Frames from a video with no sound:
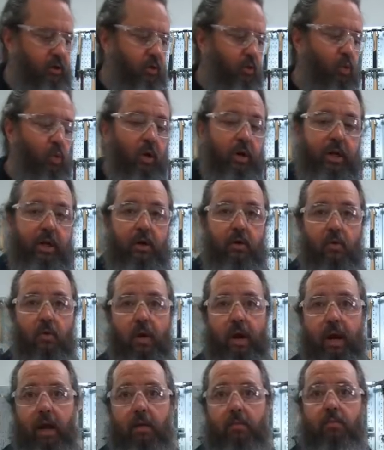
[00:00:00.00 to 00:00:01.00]
20
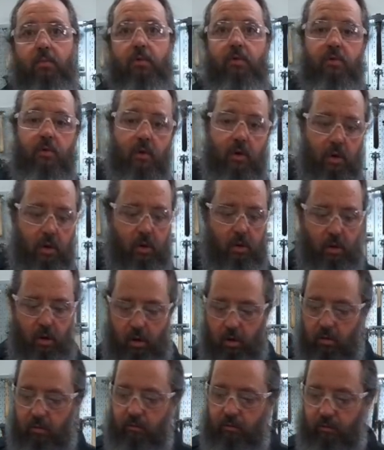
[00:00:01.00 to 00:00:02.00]
grams
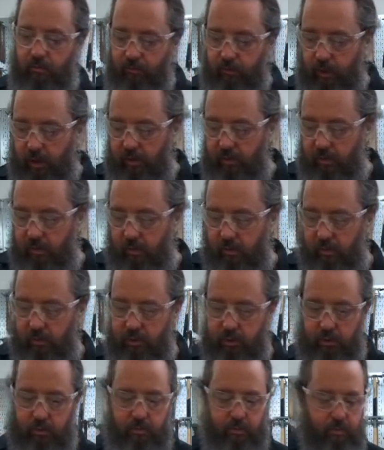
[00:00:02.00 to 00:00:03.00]
of flux
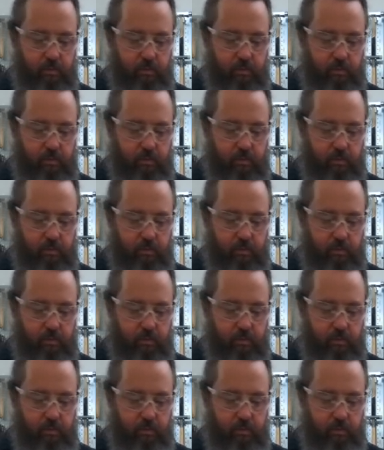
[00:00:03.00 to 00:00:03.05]
solution.